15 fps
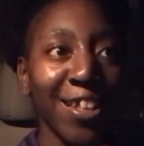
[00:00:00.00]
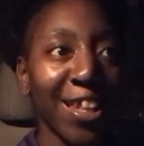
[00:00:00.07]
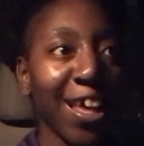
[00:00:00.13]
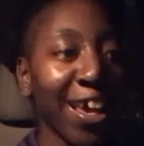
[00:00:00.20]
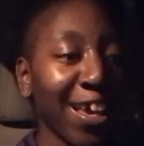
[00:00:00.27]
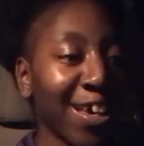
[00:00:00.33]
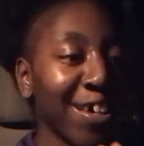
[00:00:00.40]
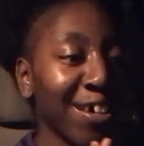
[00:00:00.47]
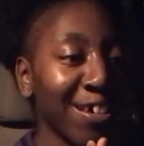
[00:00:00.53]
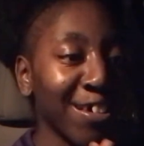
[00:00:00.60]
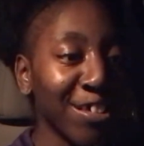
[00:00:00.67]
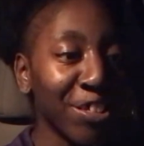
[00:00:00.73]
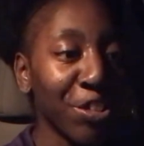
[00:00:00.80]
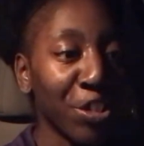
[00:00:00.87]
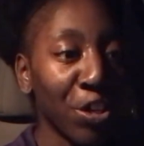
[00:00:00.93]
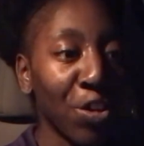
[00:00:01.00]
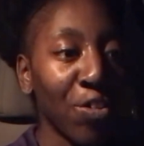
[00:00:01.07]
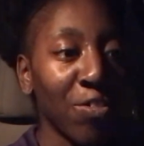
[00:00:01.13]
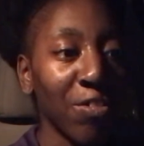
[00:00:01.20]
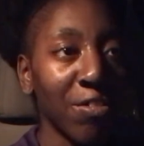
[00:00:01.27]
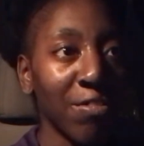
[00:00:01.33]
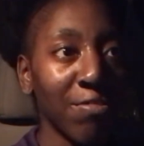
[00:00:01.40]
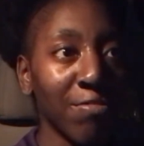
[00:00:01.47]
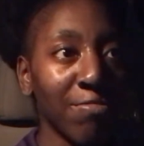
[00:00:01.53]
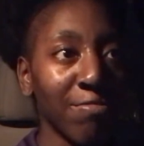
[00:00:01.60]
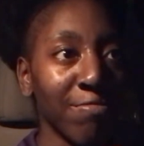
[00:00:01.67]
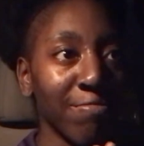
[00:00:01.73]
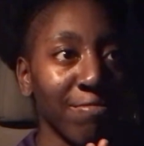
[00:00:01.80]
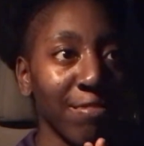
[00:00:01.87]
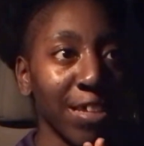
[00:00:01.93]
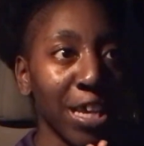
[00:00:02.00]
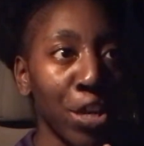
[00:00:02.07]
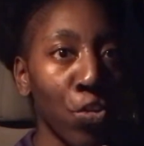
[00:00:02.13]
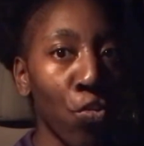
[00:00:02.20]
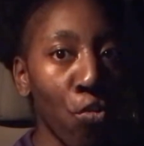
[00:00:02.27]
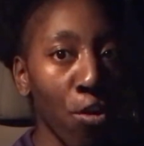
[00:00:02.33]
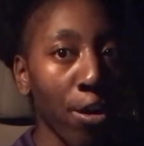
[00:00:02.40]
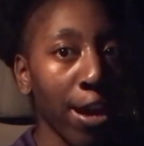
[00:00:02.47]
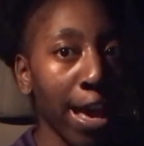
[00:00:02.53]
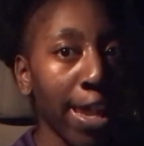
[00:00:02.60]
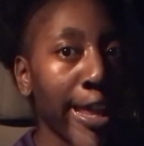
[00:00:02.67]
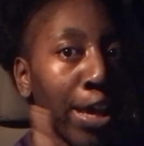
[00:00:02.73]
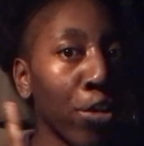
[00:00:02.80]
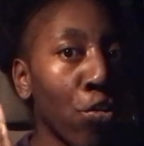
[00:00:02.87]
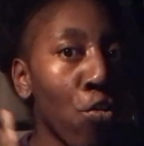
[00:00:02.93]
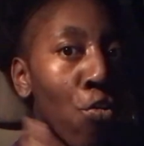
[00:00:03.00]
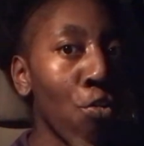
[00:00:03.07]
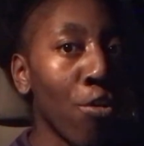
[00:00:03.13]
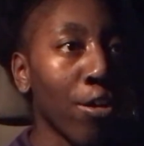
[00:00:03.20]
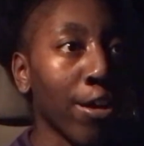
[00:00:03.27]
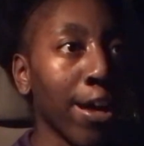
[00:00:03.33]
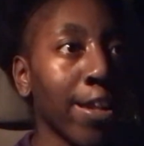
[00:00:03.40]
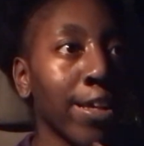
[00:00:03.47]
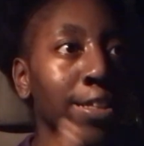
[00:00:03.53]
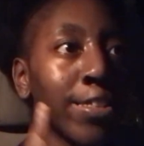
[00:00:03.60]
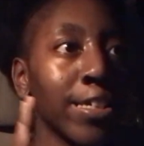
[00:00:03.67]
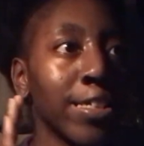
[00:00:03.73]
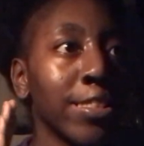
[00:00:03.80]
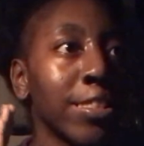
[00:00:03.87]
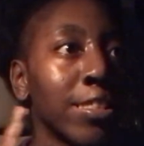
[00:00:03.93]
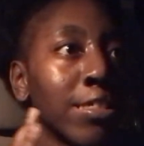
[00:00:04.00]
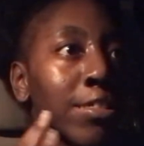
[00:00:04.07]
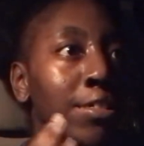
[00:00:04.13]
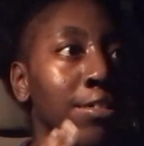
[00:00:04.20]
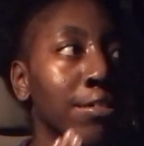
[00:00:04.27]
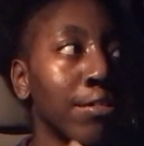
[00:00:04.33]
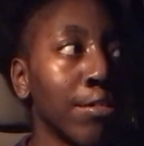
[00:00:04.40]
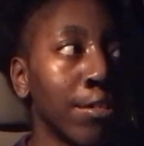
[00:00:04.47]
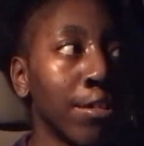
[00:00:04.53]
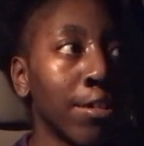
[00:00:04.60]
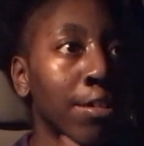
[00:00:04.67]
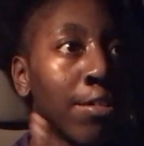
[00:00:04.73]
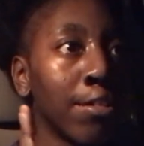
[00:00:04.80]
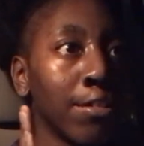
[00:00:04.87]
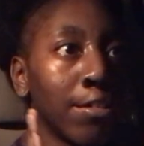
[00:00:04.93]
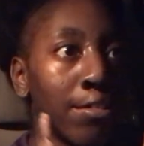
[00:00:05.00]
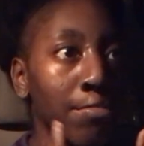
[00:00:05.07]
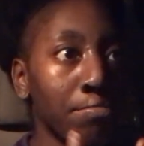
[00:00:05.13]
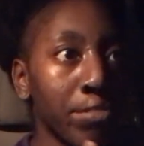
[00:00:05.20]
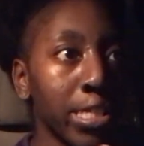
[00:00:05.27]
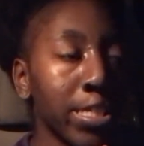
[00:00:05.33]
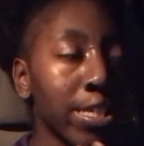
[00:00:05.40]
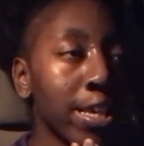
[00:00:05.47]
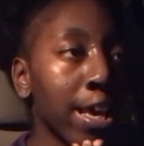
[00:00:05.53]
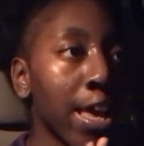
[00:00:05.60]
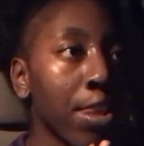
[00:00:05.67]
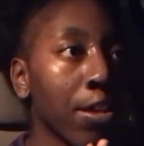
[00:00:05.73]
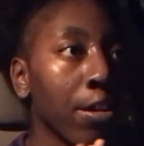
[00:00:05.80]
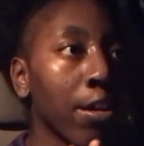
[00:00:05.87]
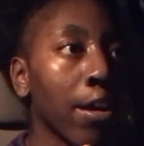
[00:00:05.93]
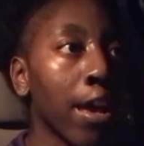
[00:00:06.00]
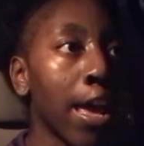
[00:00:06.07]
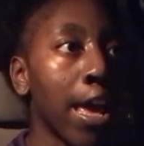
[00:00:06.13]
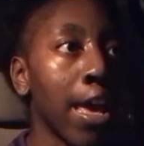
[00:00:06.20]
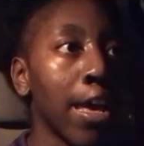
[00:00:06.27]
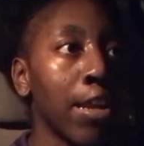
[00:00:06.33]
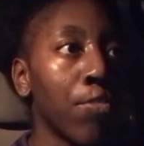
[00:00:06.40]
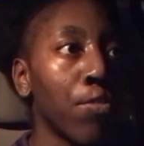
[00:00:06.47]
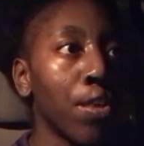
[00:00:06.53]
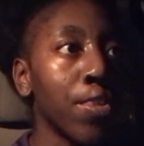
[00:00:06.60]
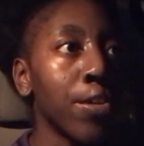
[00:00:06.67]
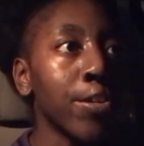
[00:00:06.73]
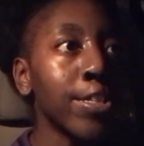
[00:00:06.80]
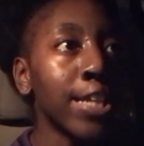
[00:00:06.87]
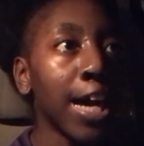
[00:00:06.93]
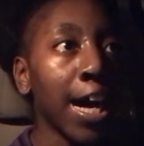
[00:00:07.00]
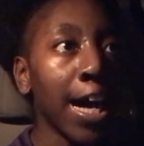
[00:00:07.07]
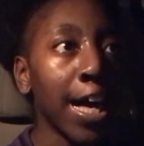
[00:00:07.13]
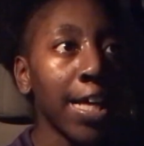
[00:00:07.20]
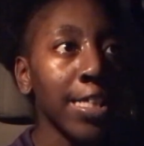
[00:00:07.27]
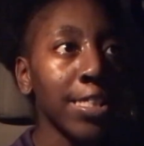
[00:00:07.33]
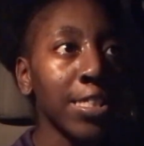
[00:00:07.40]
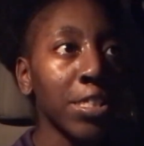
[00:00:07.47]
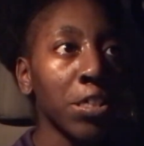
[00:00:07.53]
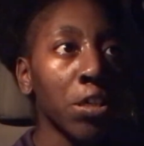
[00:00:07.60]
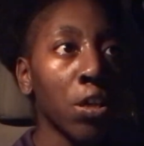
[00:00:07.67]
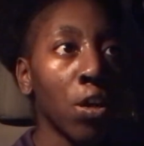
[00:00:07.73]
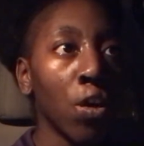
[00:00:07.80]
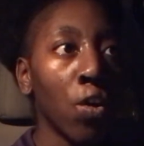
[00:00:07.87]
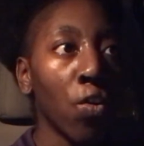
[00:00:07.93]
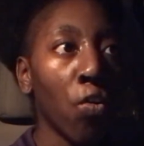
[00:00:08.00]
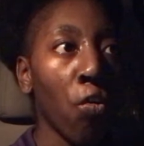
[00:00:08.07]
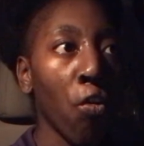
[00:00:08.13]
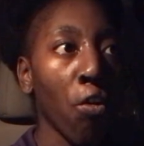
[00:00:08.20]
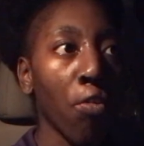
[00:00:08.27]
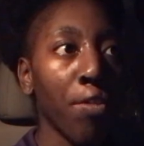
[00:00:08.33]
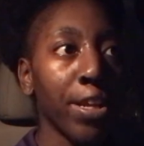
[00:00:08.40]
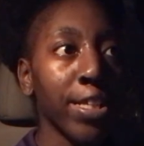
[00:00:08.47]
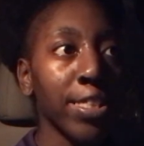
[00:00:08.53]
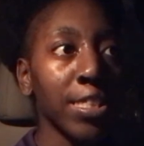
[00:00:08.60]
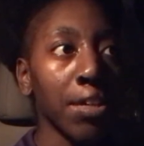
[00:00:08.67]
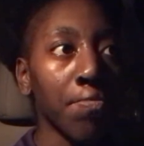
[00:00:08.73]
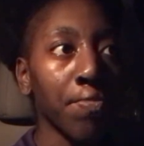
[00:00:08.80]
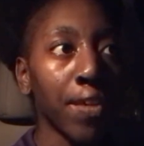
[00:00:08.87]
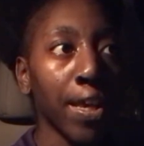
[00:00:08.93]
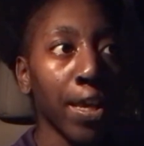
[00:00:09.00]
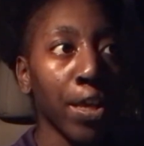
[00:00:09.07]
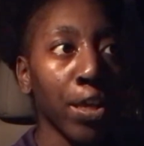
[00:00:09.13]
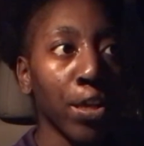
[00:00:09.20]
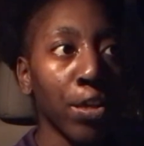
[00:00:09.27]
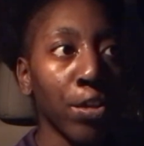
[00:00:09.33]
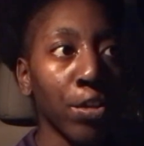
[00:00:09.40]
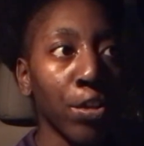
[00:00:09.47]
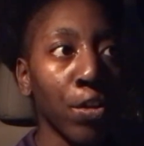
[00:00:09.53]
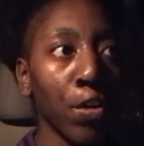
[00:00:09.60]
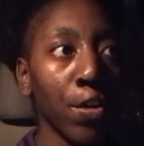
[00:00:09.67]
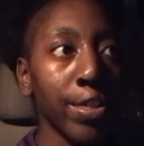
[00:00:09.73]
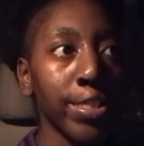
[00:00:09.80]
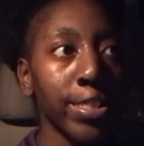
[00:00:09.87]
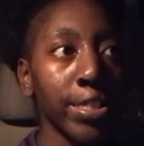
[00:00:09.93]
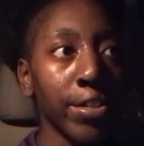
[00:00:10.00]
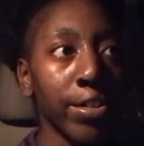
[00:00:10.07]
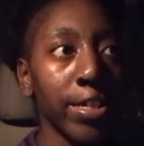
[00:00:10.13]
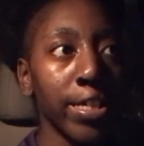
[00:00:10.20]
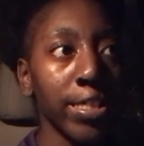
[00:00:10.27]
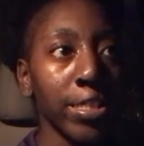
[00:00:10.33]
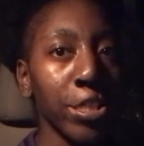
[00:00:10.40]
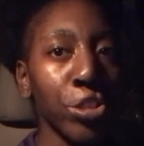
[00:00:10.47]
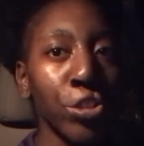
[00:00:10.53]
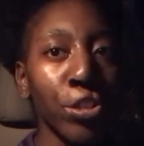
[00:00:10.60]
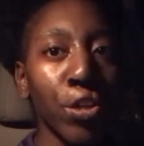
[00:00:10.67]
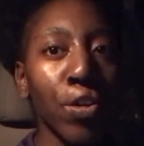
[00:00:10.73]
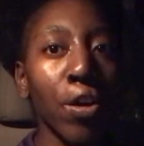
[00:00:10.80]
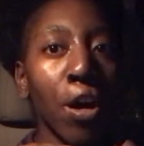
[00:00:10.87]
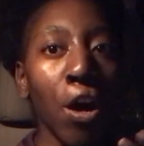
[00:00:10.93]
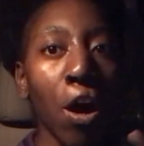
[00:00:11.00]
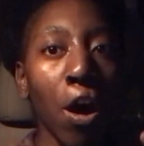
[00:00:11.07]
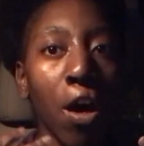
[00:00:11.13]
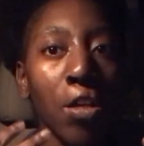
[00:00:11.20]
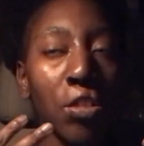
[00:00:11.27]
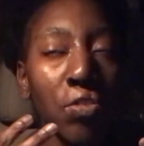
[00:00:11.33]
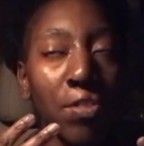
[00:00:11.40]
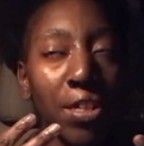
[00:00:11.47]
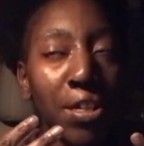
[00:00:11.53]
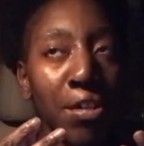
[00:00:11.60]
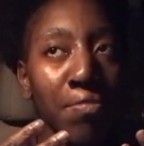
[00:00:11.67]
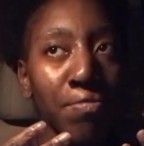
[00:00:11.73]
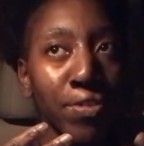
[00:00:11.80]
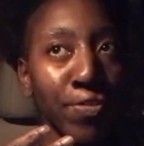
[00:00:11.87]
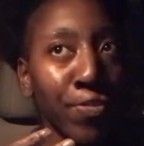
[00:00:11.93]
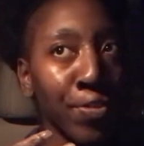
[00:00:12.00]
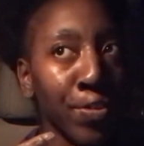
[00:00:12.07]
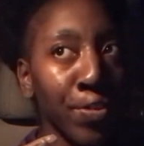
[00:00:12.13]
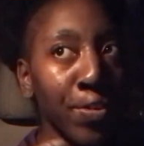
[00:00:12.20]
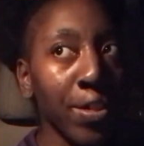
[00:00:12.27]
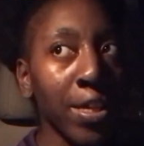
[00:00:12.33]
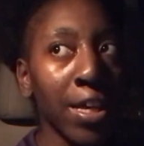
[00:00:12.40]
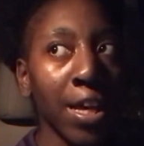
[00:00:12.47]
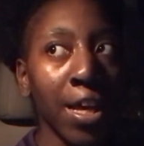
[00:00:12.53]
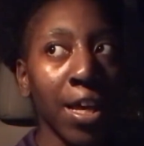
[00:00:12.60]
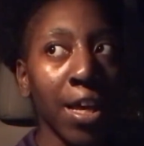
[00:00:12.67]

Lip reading: like, you know, in order. I like order. I like things to be together. And when they're not, or when it's something, you know, as serious. Because, you know, also when it comes to food,